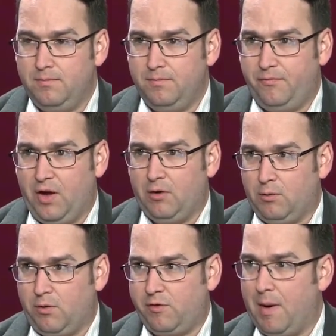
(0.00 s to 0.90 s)
federal
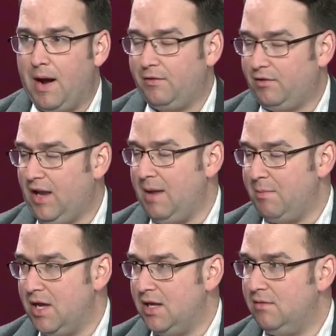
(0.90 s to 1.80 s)
response came
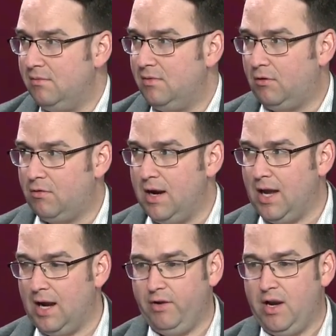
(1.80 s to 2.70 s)
in to create
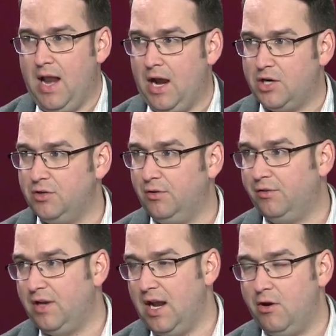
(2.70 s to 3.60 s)
kind of a national
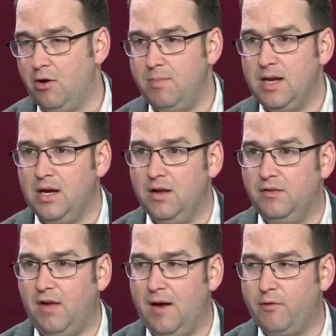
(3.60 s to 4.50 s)
standard because
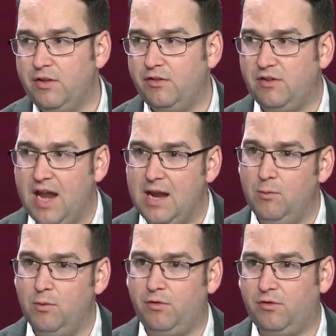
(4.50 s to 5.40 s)
every state
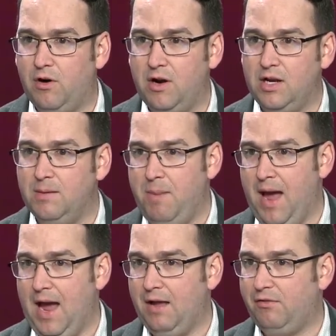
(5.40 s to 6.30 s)
was starting to
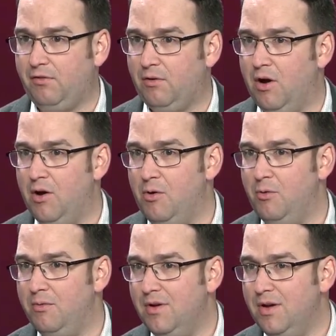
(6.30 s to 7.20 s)
pass their
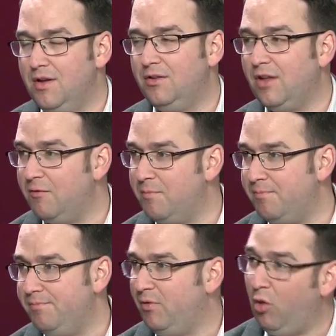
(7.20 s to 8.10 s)
own set of
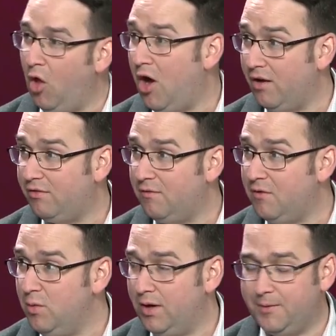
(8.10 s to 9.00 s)
laws, if
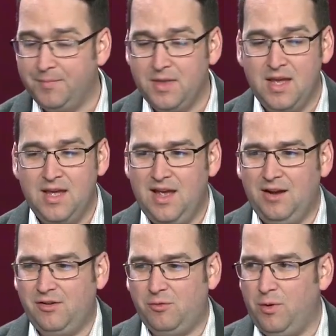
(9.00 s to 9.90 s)
you will, and it
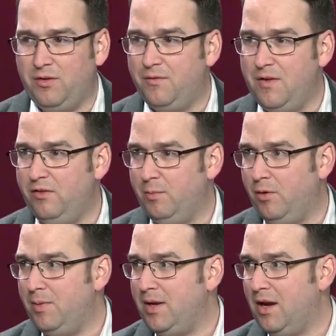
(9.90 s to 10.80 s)
just wasn't
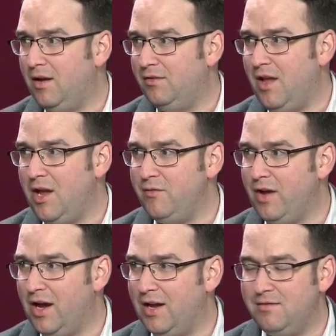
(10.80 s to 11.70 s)
feasible because now you've
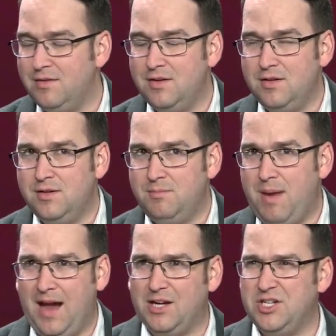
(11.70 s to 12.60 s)
got
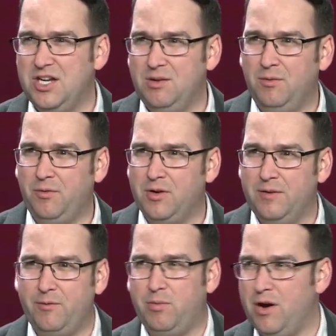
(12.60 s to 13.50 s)
packaging for
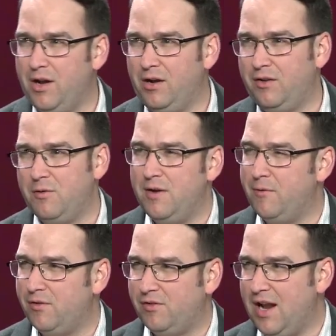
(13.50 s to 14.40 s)
different products for
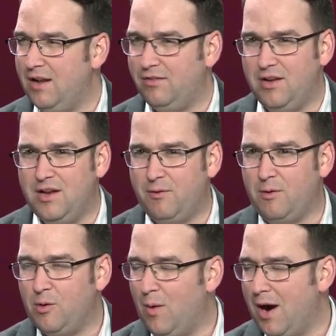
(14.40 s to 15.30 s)
different states and different
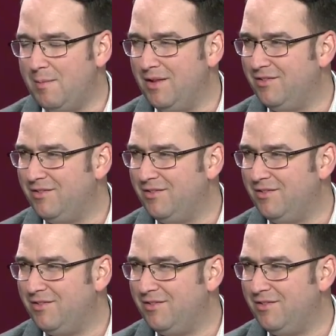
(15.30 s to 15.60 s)
requirements.